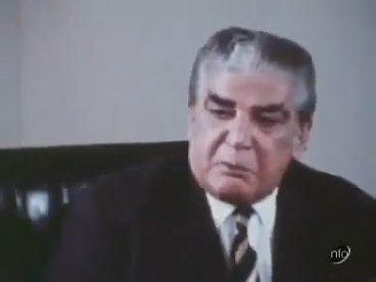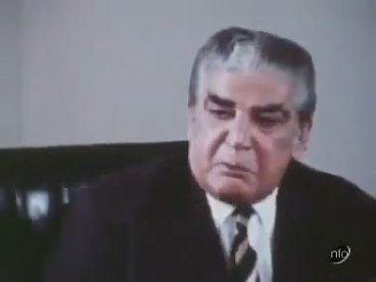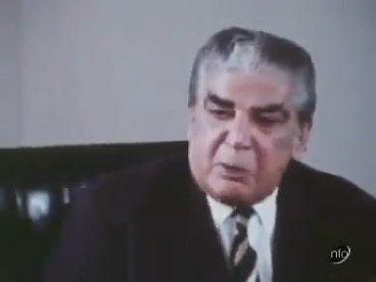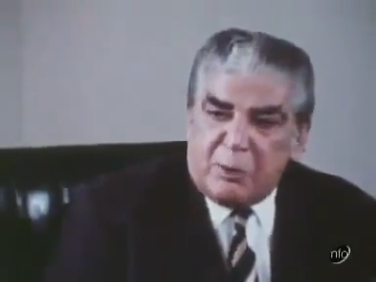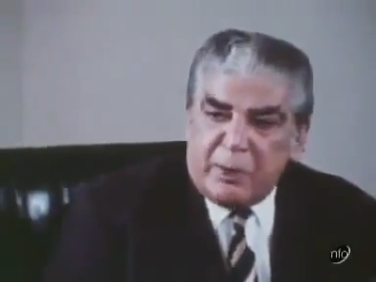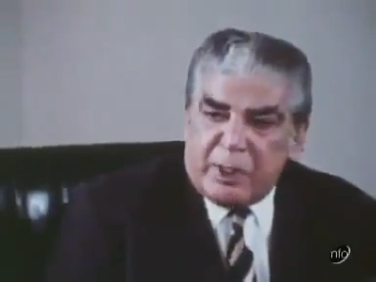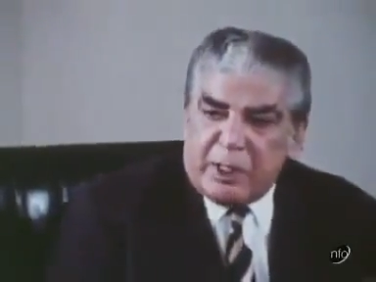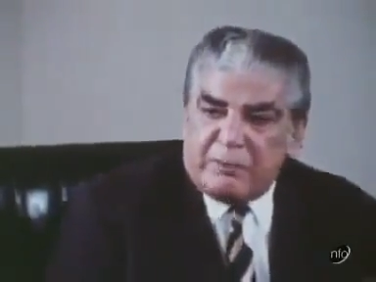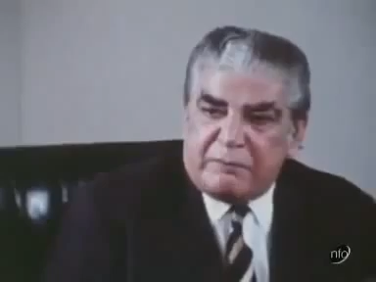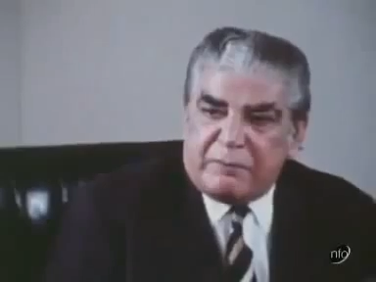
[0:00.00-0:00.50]
The
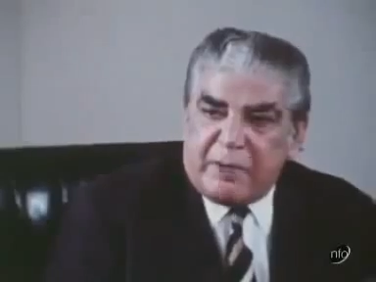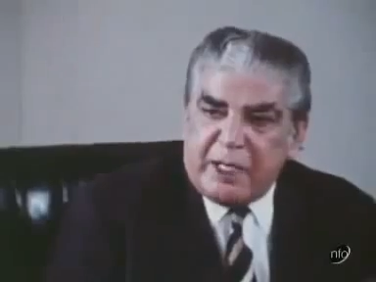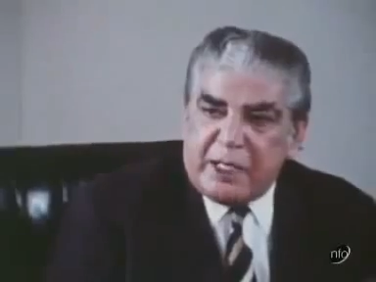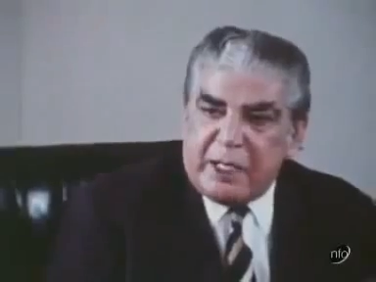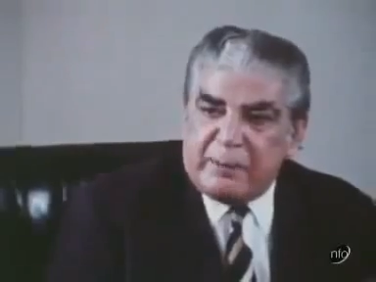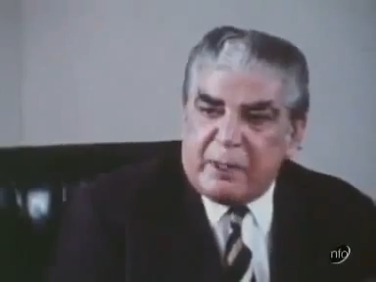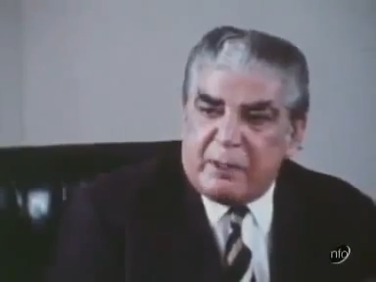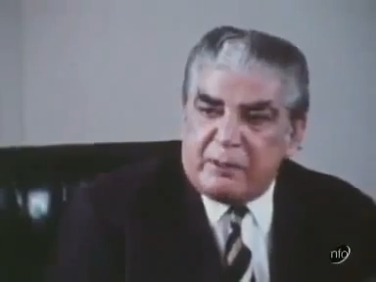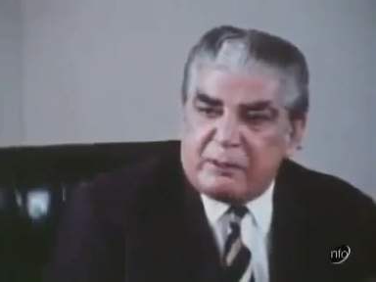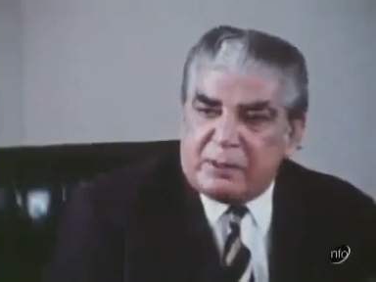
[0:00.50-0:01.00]
moment I
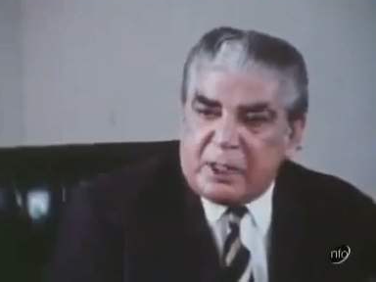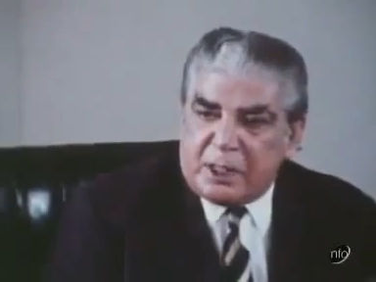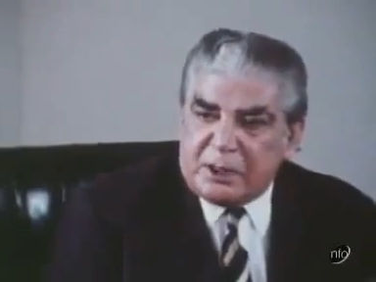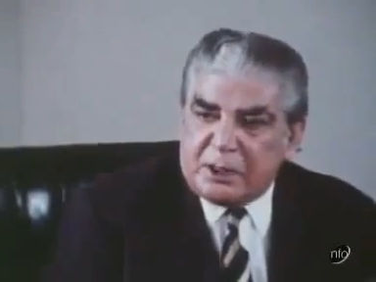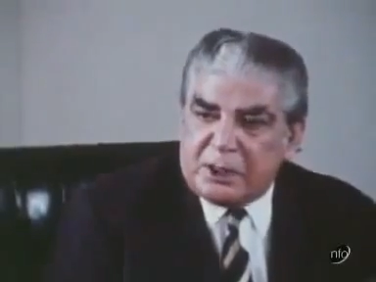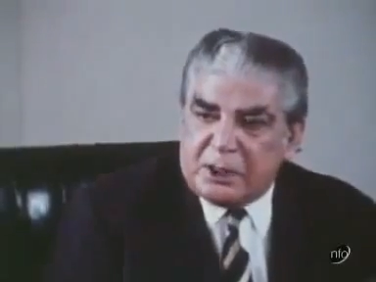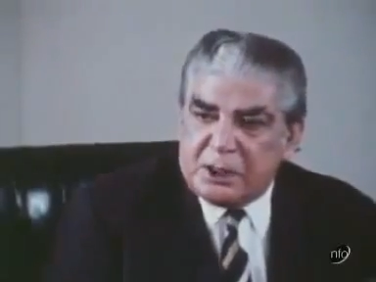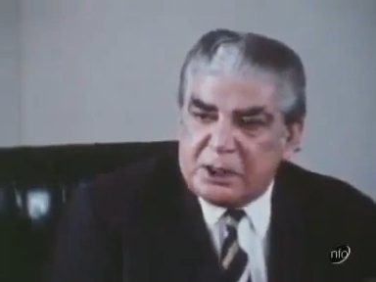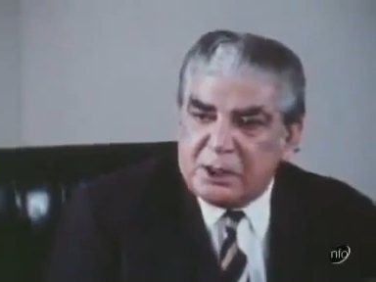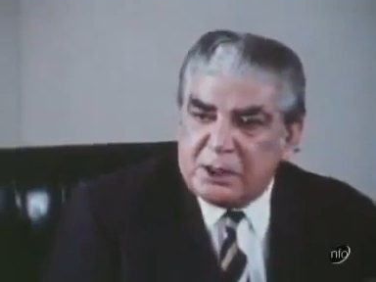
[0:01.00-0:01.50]
find I'm
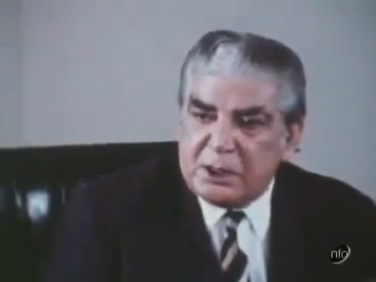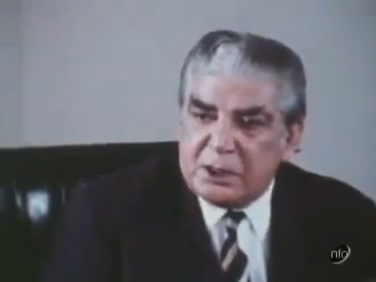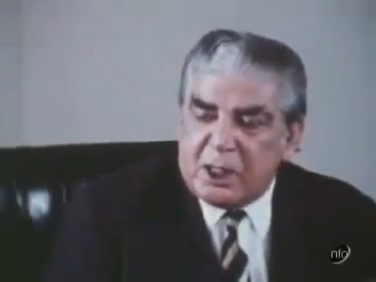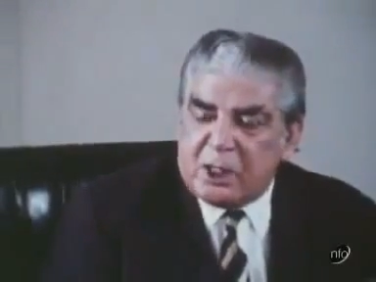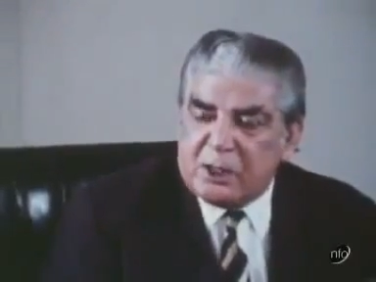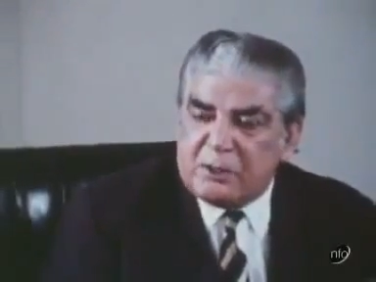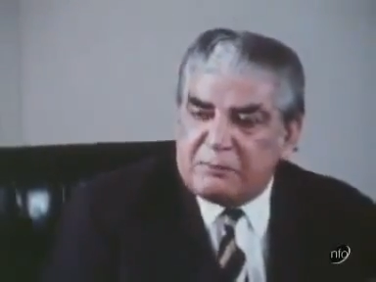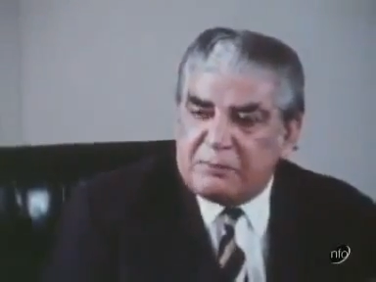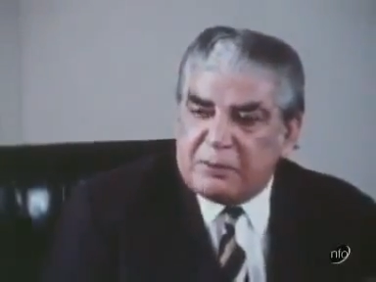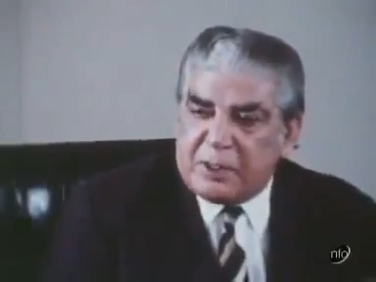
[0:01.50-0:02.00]
out
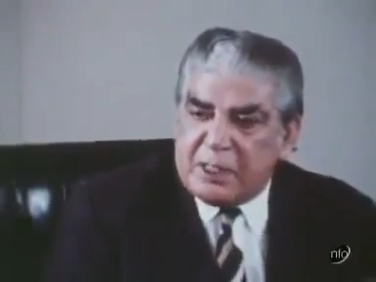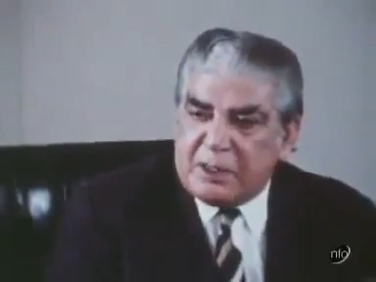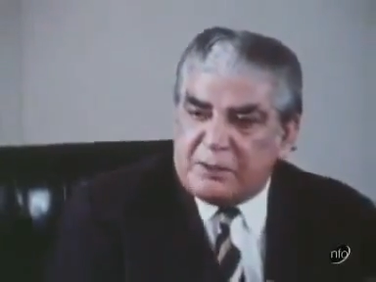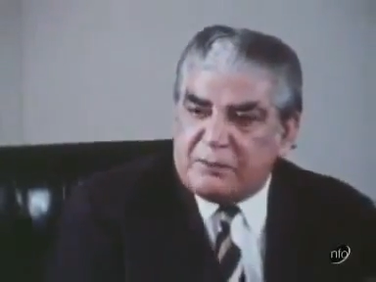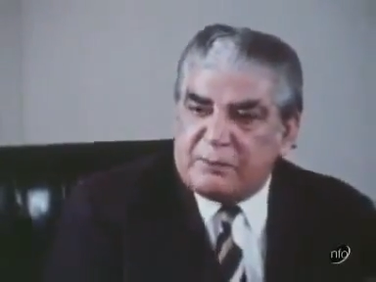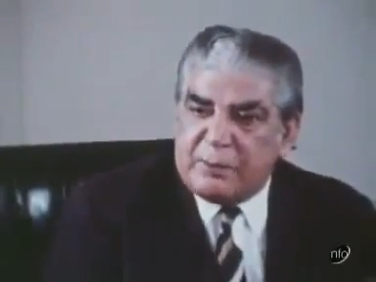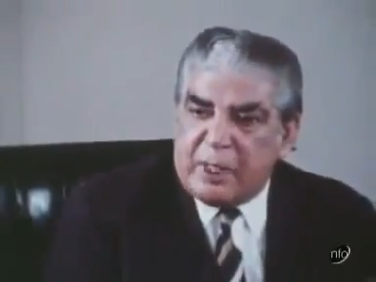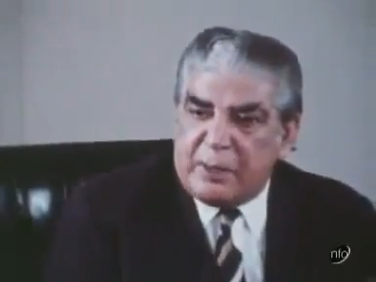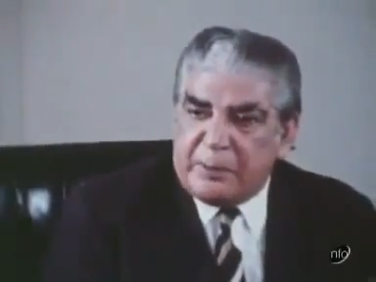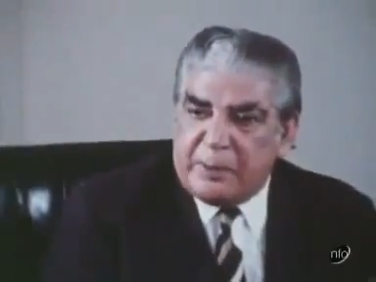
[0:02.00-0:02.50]
of
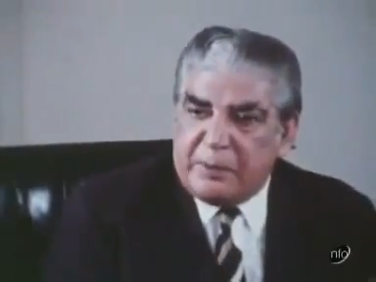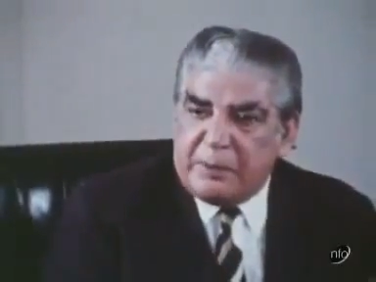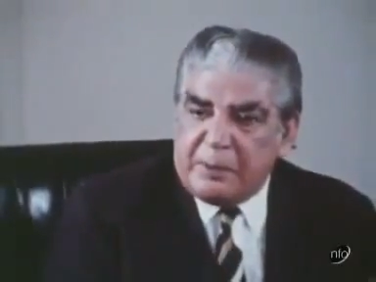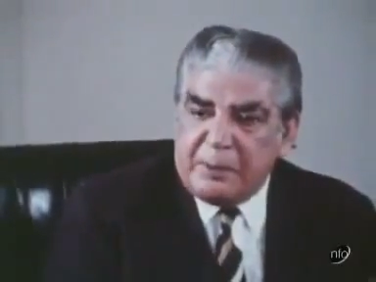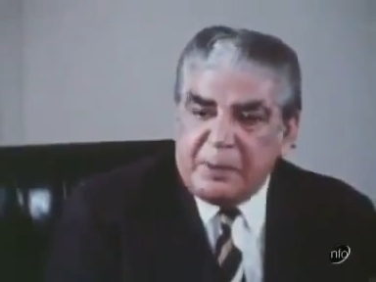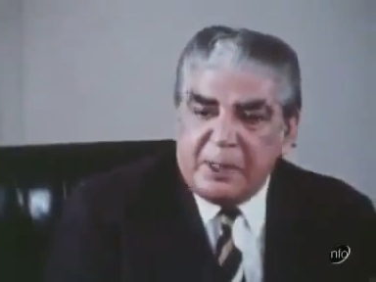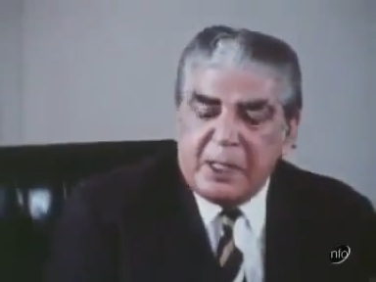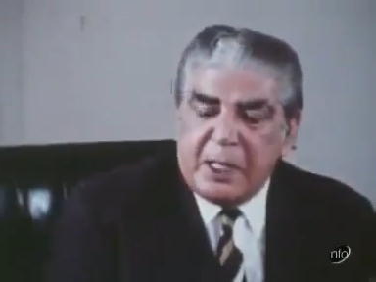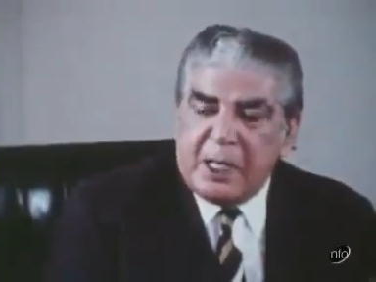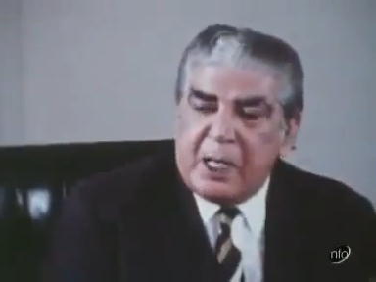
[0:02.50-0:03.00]
touch with my
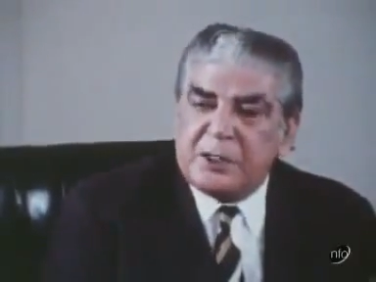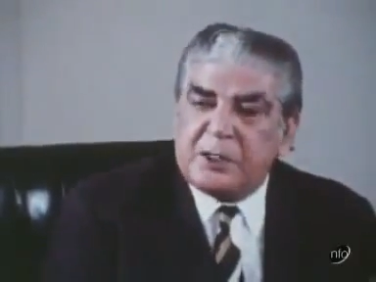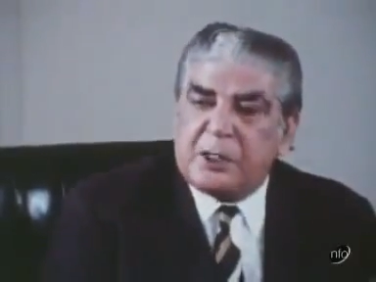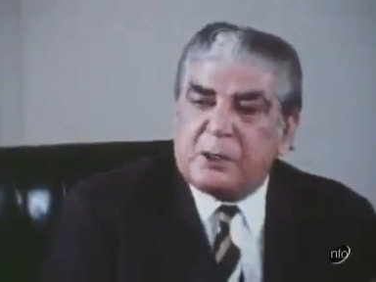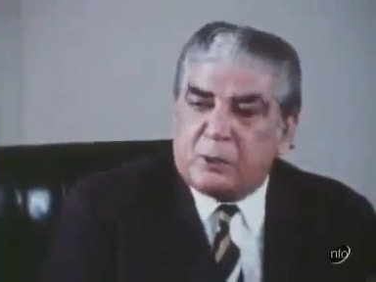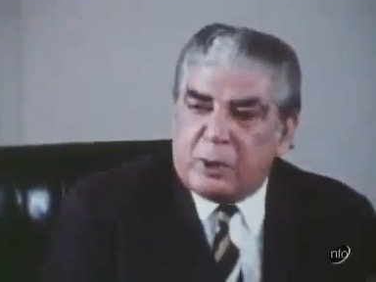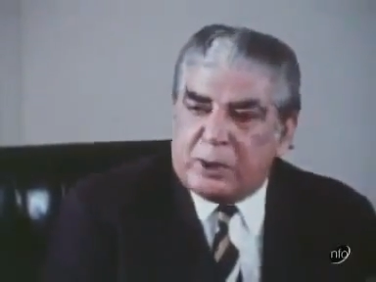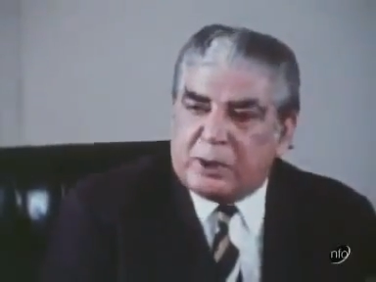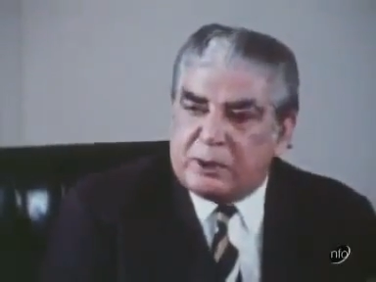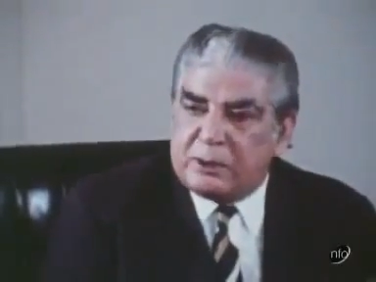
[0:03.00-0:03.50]
people,
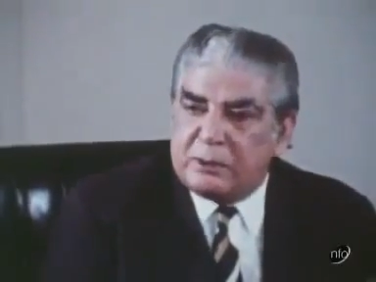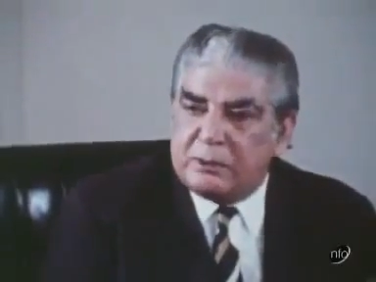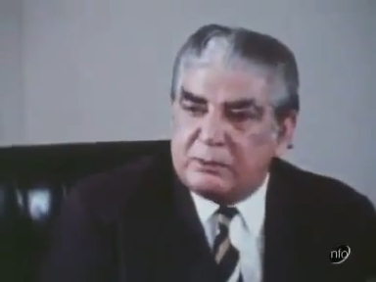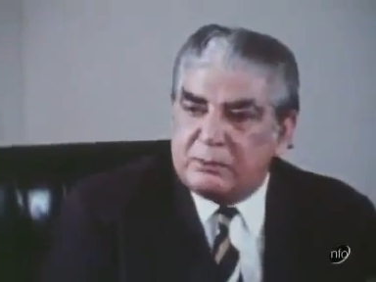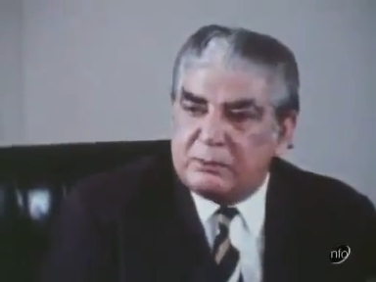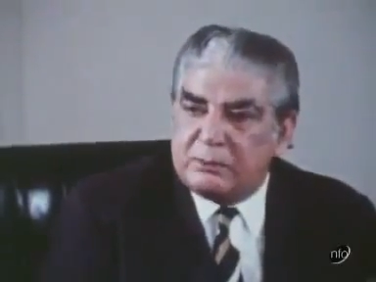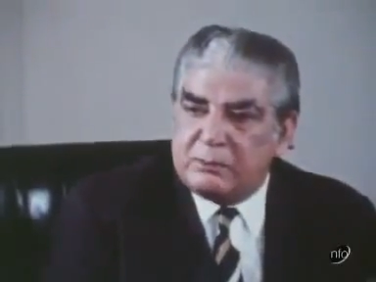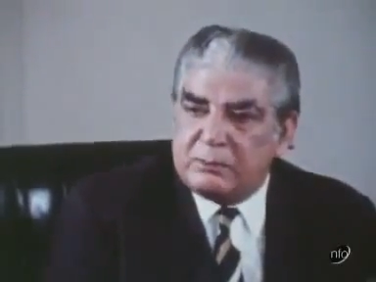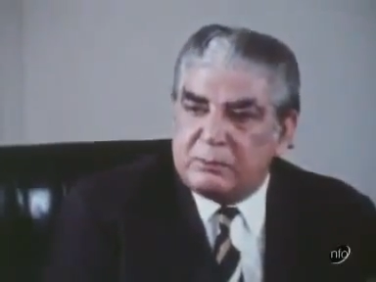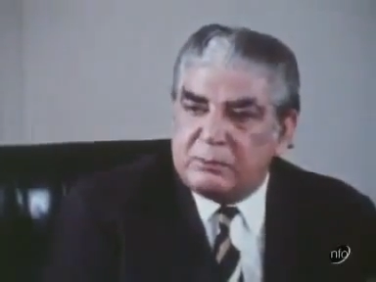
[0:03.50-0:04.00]
I shall quit.
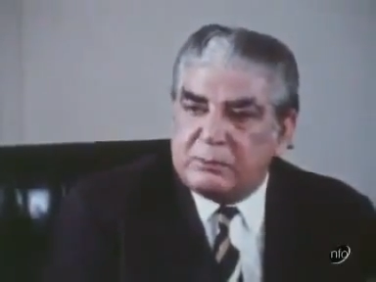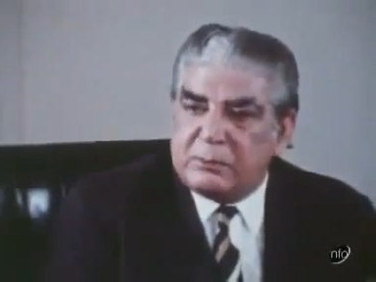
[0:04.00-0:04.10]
